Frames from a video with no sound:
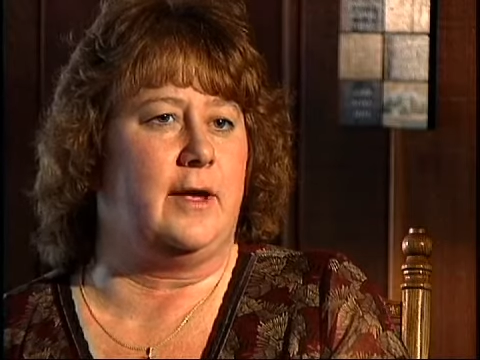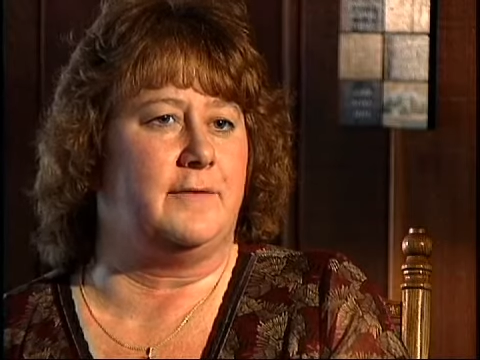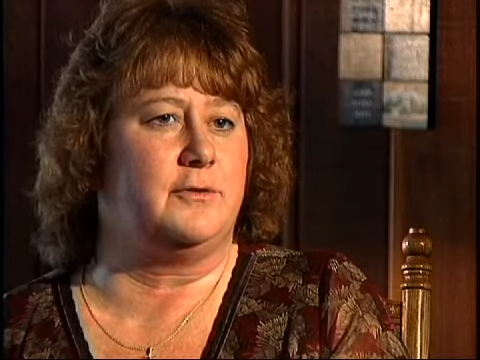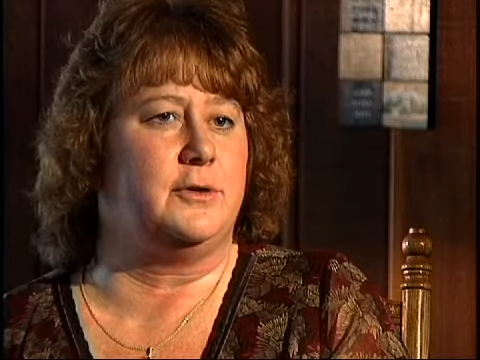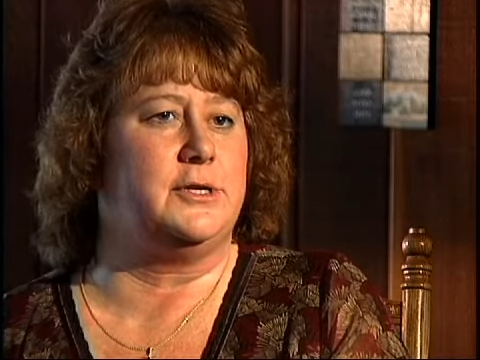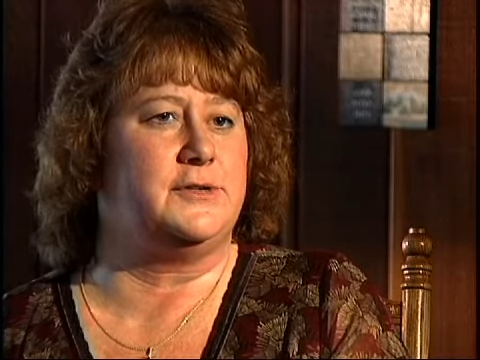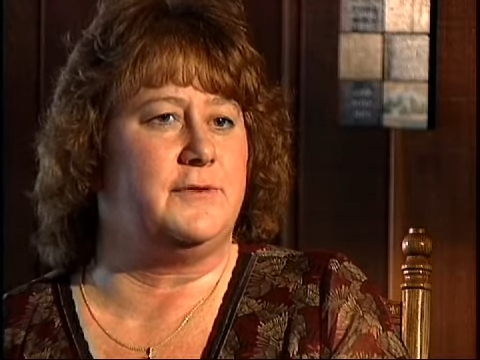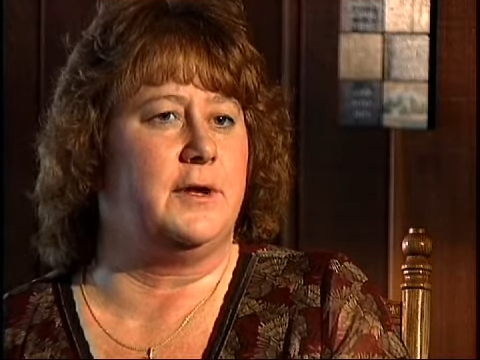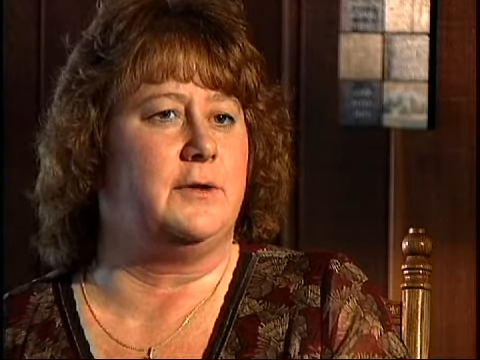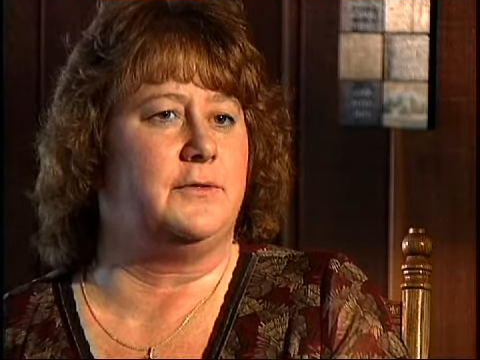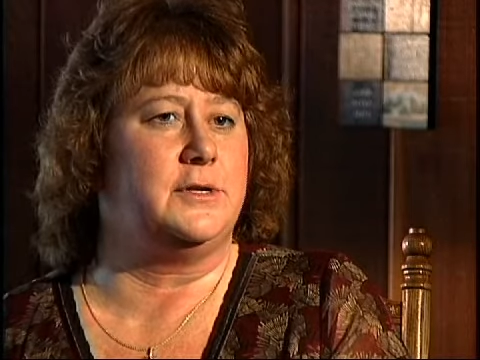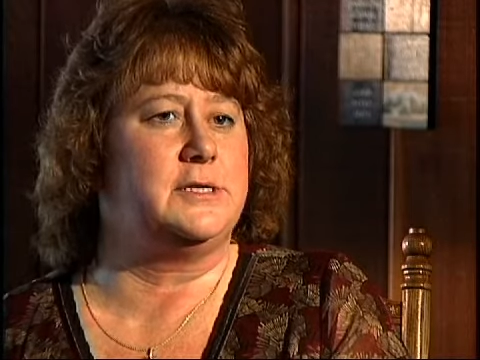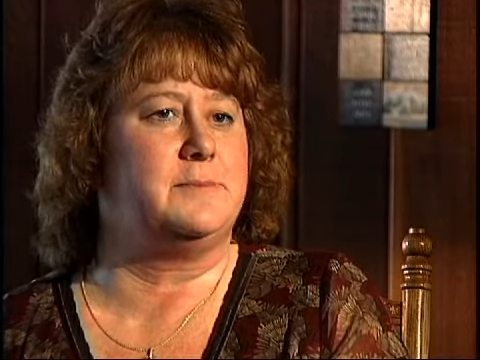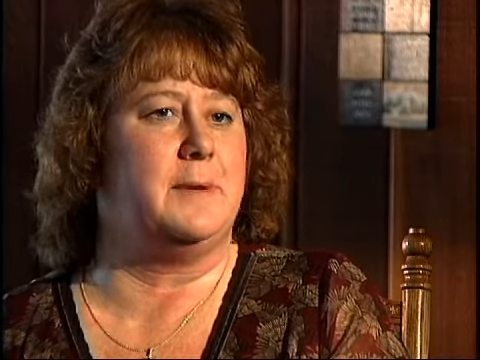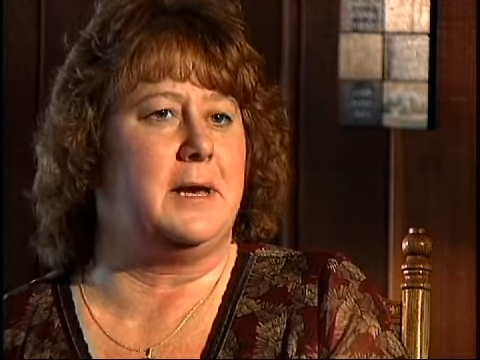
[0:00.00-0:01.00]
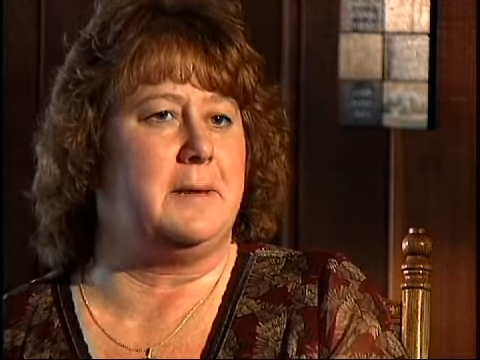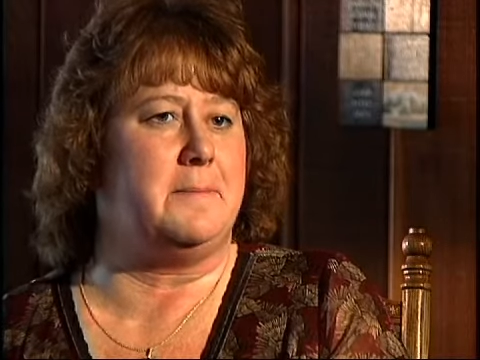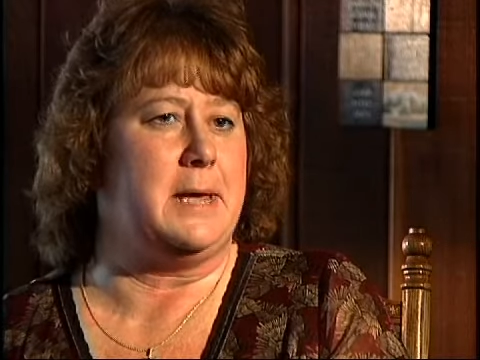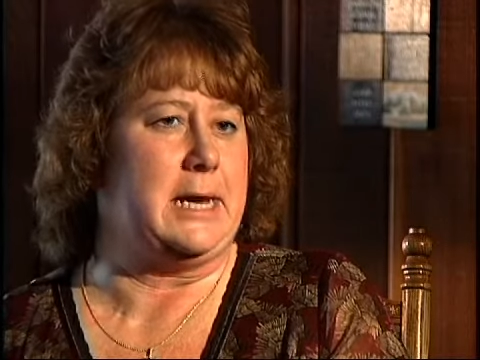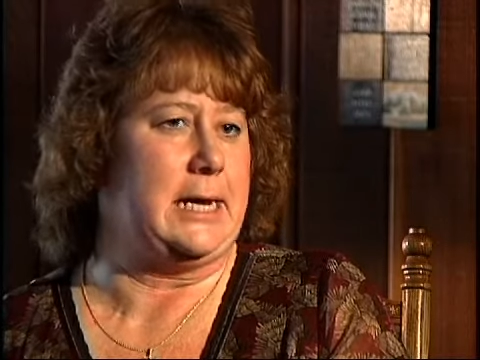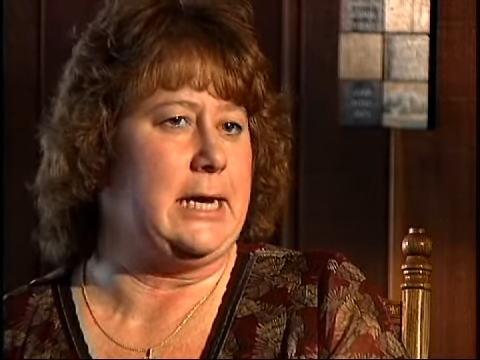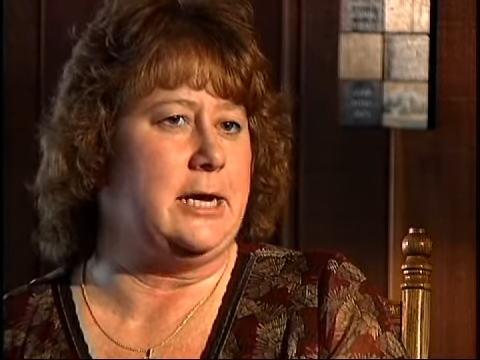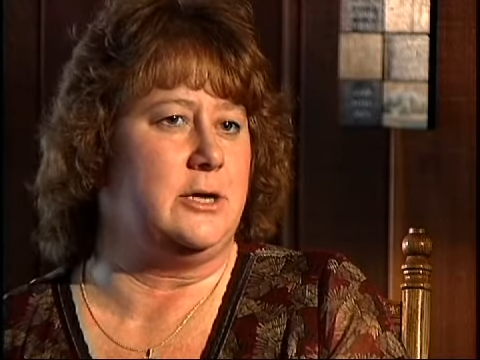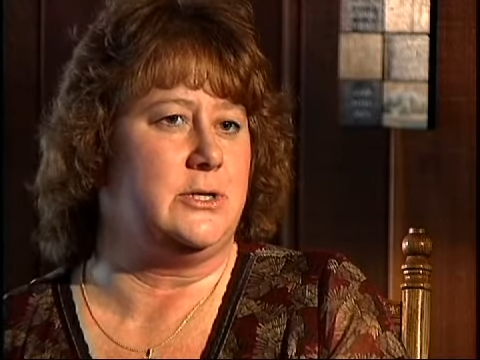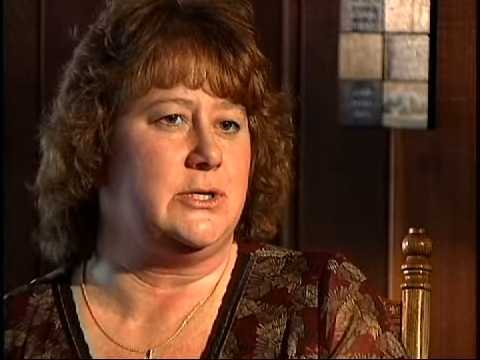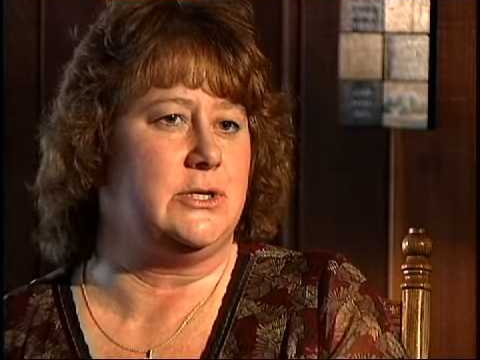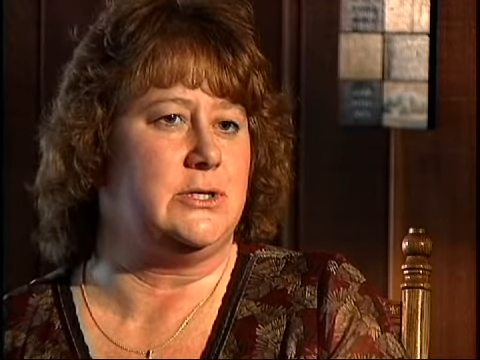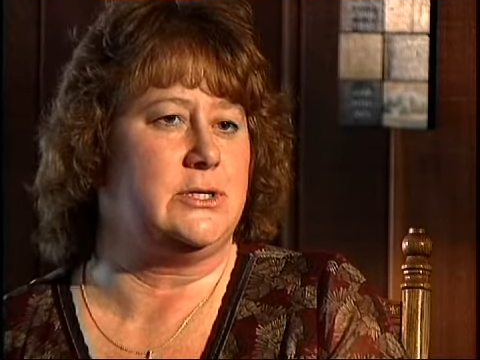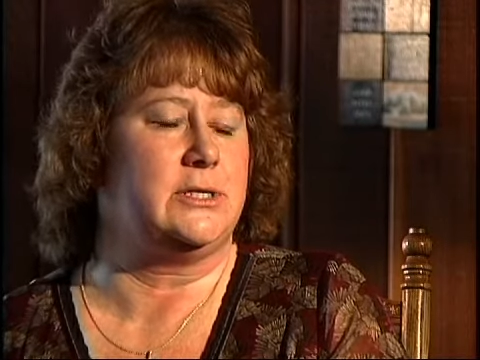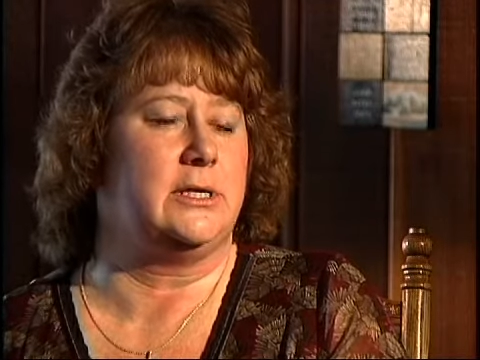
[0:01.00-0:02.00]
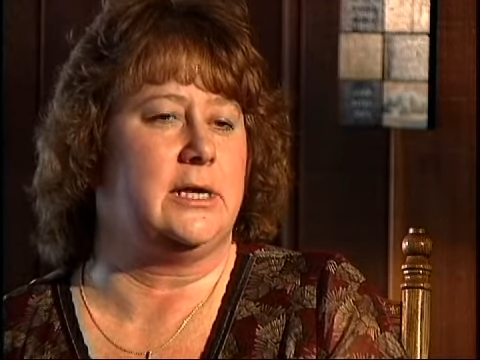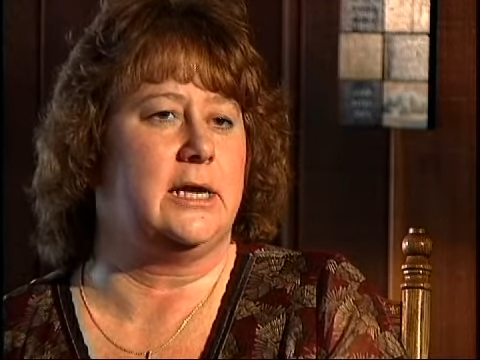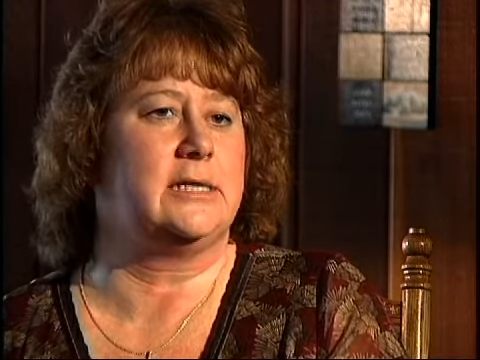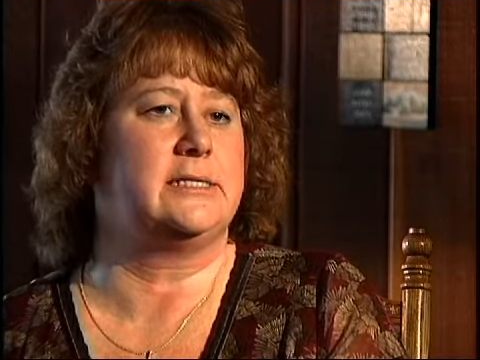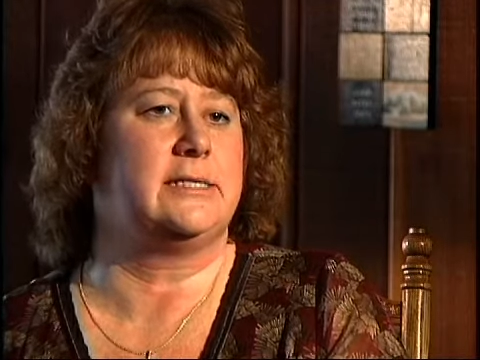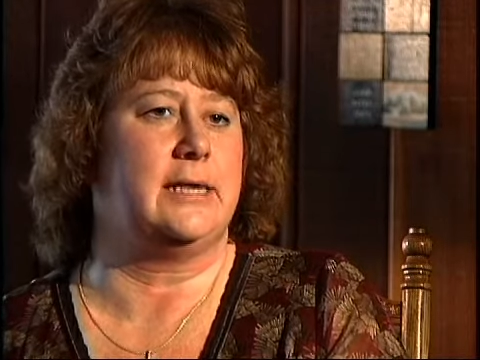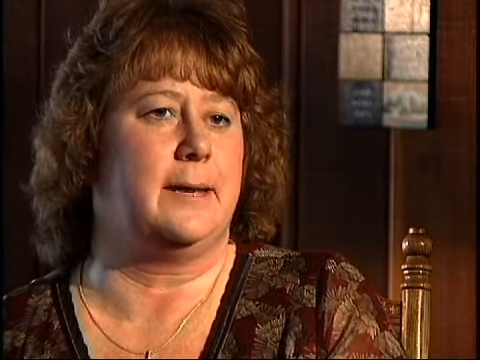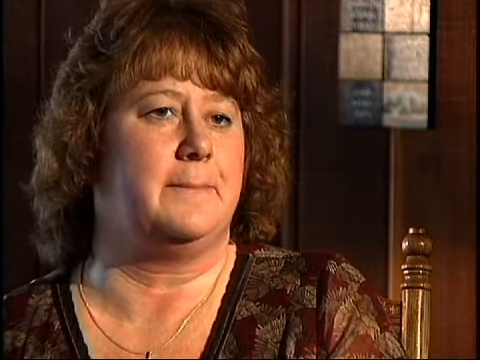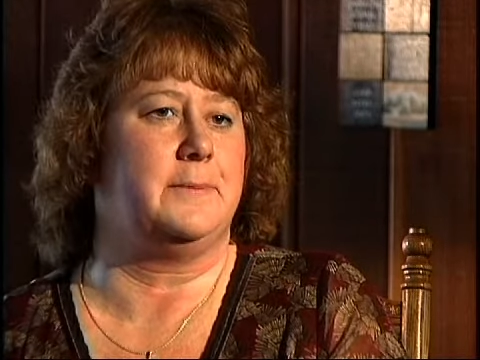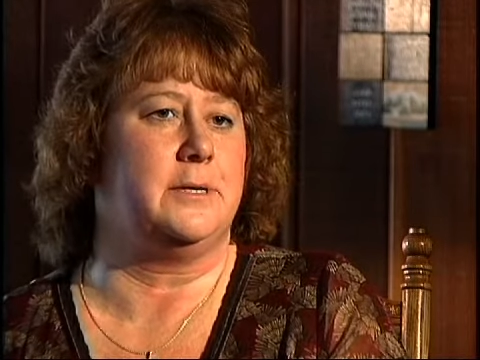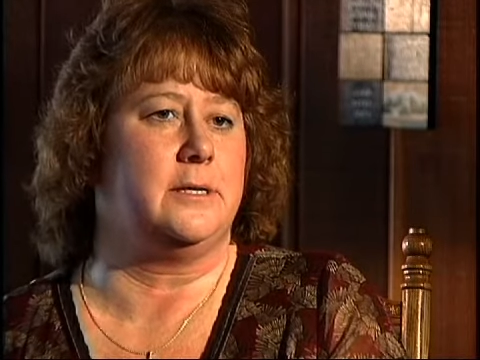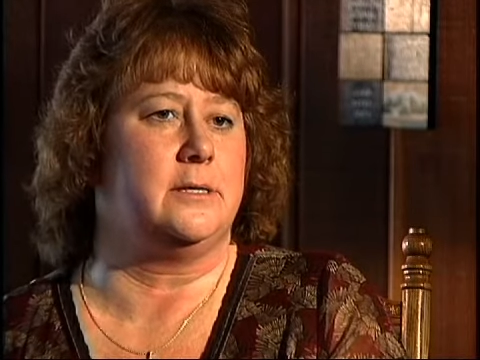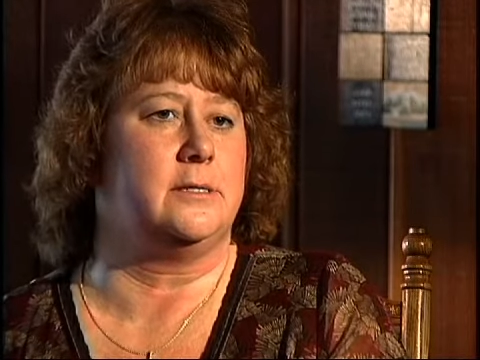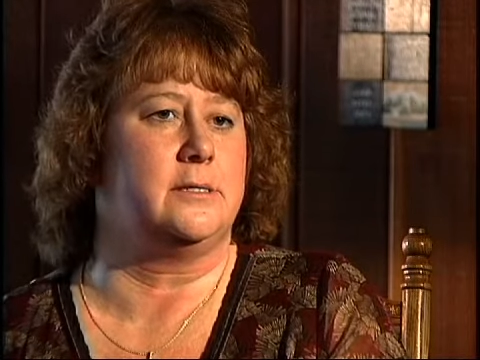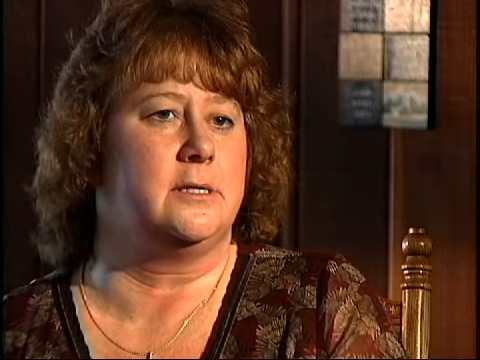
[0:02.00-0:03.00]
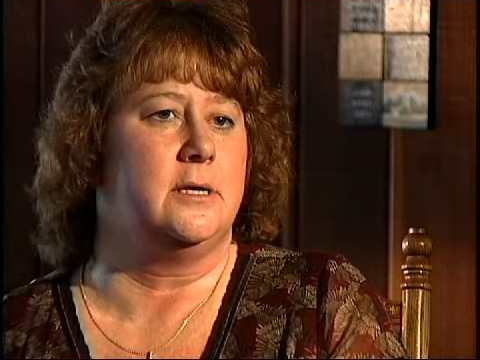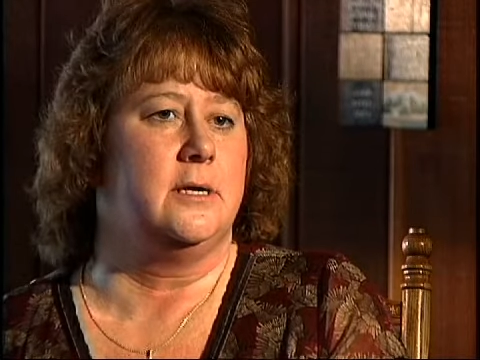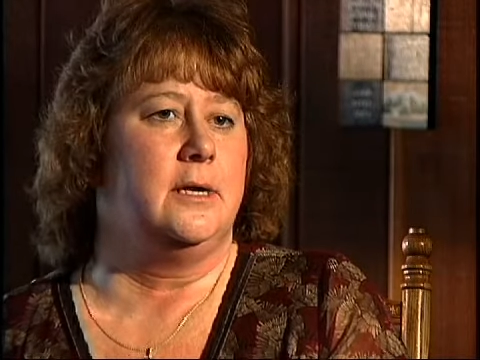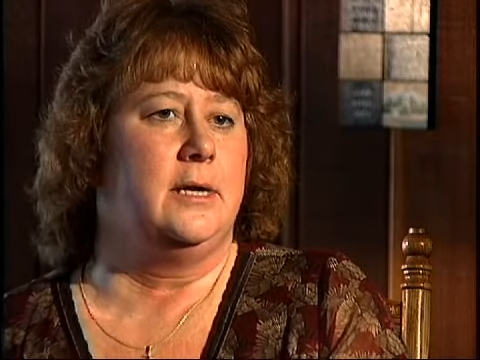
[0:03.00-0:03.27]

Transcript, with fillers: after he's failed this many medications, the next step is,